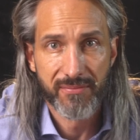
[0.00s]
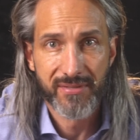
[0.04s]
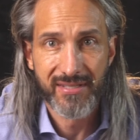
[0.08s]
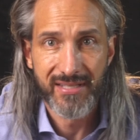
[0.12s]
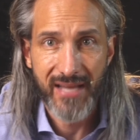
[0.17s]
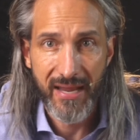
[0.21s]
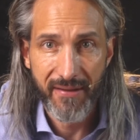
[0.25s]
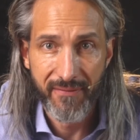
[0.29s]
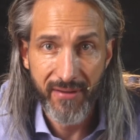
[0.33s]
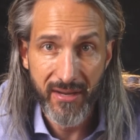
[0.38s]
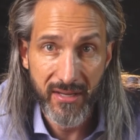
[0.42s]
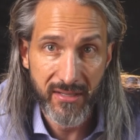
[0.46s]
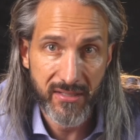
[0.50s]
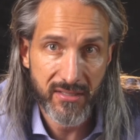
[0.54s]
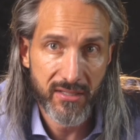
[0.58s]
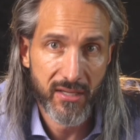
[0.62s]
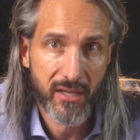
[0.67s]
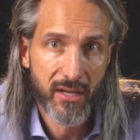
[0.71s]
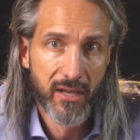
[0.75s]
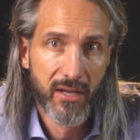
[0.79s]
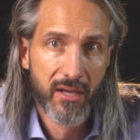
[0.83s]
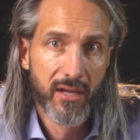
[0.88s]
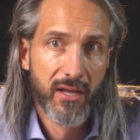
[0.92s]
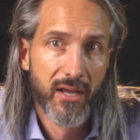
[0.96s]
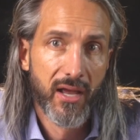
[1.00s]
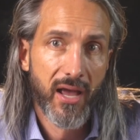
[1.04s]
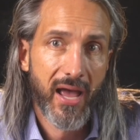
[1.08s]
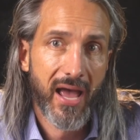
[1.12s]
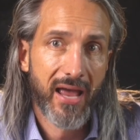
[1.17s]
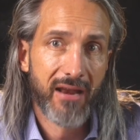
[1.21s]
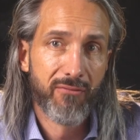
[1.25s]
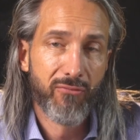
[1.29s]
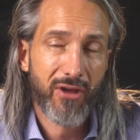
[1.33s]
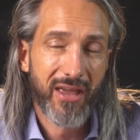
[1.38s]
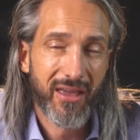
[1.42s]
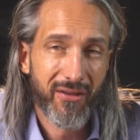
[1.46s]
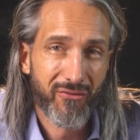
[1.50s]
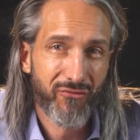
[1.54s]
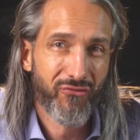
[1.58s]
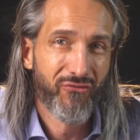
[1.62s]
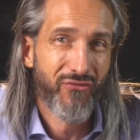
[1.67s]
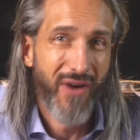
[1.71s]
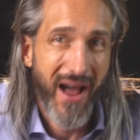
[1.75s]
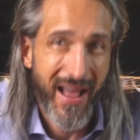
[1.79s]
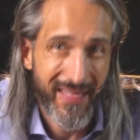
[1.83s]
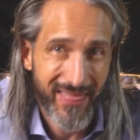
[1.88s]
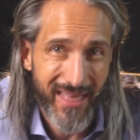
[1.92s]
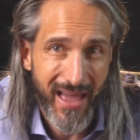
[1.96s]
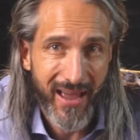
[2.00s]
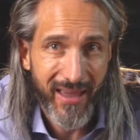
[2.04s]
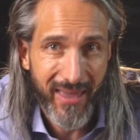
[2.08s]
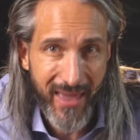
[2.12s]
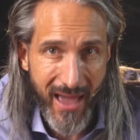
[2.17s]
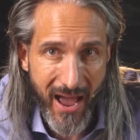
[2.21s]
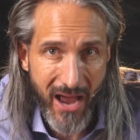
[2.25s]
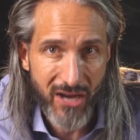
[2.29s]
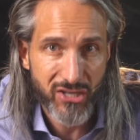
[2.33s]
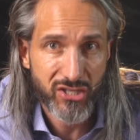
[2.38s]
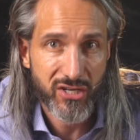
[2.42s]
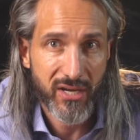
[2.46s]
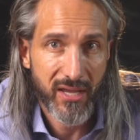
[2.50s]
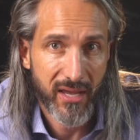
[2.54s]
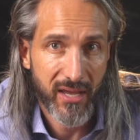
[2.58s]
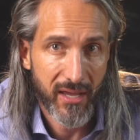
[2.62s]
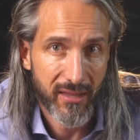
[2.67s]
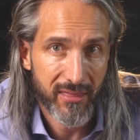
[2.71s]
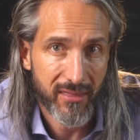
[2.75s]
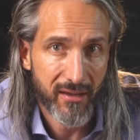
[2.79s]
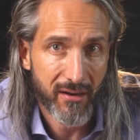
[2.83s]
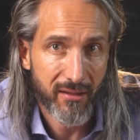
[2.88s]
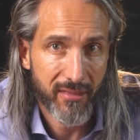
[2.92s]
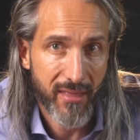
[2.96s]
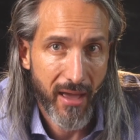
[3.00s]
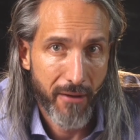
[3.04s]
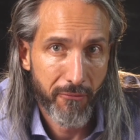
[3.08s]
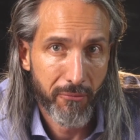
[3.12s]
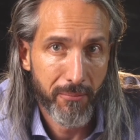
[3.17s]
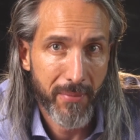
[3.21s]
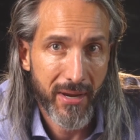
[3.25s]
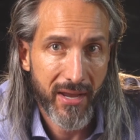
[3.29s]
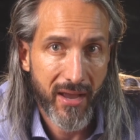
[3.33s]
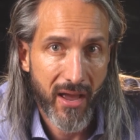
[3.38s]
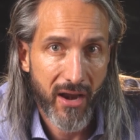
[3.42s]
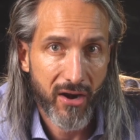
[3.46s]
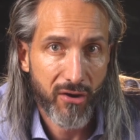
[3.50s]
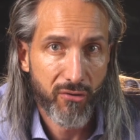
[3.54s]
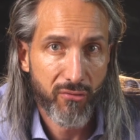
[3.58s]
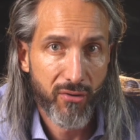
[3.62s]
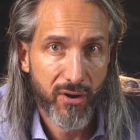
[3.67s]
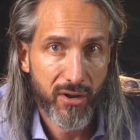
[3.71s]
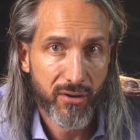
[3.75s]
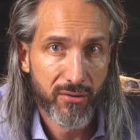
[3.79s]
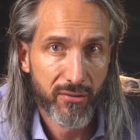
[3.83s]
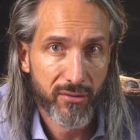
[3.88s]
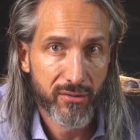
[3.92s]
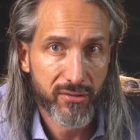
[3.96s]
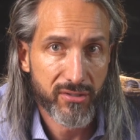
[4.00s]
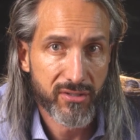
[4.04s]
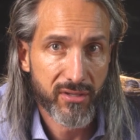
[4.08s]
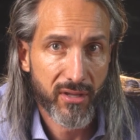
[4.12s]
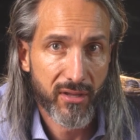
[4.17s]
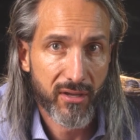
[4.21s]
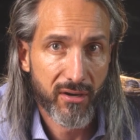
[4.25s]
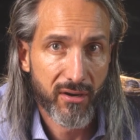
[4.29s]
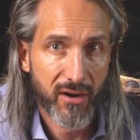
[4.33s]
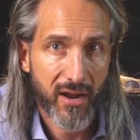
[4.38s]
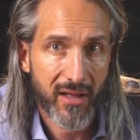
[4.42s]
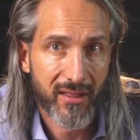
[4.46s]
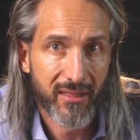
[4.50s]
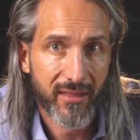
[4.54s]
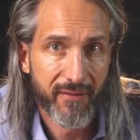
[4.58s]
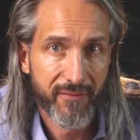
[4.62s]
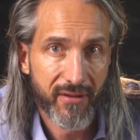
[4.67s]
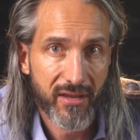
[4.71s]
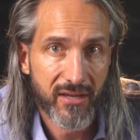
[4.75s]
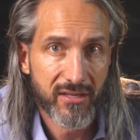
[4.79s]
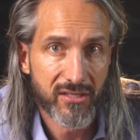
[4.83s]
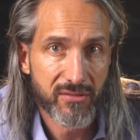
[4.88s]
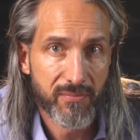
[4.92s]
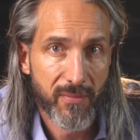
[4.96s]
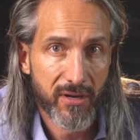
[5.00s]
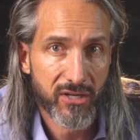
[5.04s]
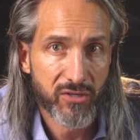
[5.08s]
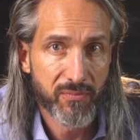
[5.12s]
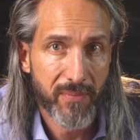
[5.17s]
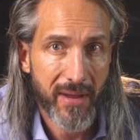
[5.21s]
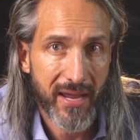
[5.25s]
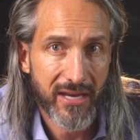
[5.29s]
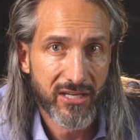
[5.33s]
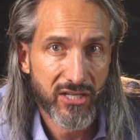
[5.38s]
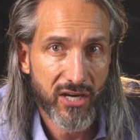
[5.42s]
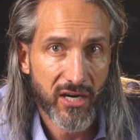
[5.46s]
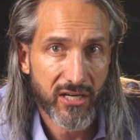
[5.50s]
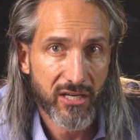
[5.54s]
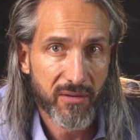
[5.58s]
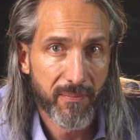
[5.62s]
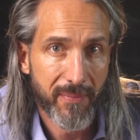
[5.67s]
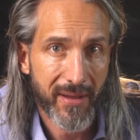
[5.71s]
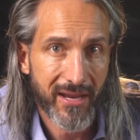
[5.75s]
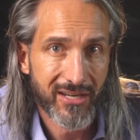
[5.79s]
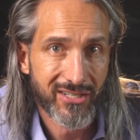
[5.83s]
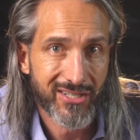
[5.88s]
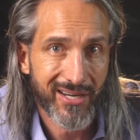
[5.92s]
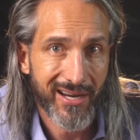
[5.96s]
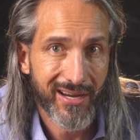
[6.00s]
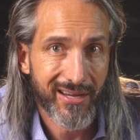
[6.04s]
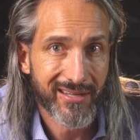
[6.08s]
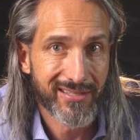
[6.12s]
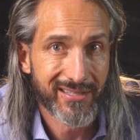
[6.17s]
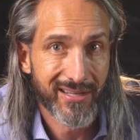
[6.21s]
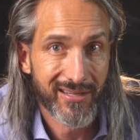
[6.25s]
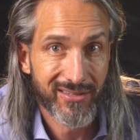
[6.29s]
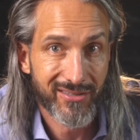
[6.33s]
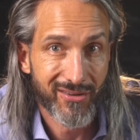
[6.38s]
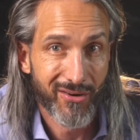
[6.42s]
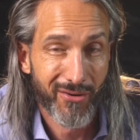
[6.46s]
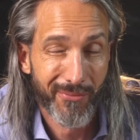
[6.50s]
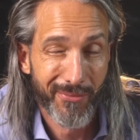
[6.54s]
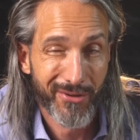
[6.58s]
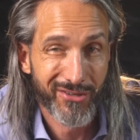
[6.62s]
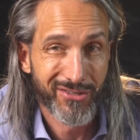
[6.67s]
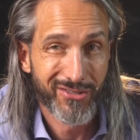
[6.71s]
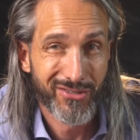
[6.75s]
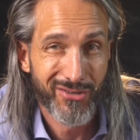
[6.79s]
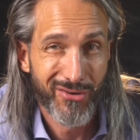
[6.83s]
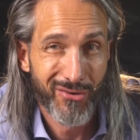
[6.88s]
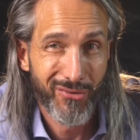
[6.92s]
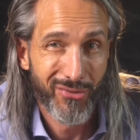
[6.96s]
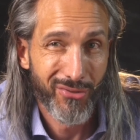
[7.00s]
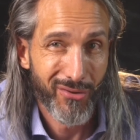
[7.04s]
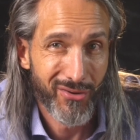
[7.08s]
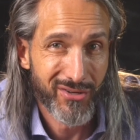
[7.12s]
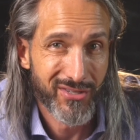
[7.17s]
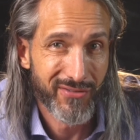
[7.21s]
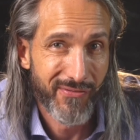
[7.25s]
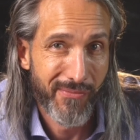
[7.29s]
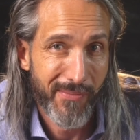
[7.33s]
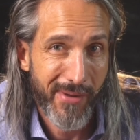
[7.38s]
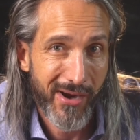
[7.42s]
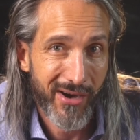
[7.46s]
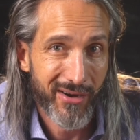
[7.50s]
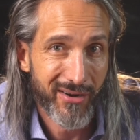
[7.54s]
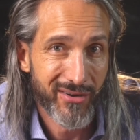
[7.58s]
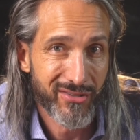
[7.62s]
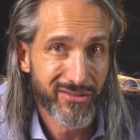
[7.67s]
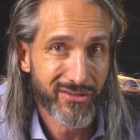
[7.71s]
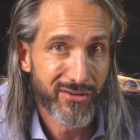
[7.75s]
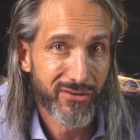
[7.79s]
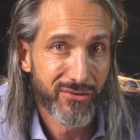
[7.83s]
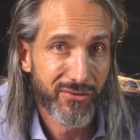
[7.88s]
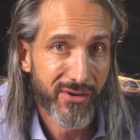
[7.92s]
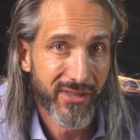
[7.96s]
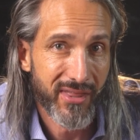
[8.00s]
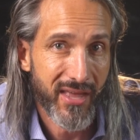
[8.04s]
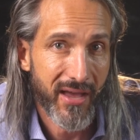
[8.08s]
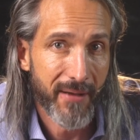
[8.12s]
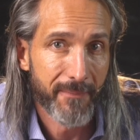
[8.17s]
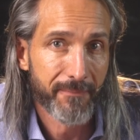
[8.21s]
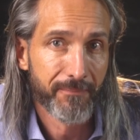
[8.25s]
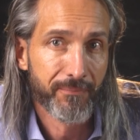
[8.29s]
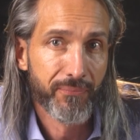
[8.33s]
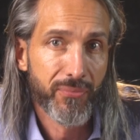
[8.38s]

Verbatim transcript: savings, and we can find that cash to get there, that would be kind of critical so that you're not living as much paycheck to paycheck, since almost 2/3 of Americans are doing that.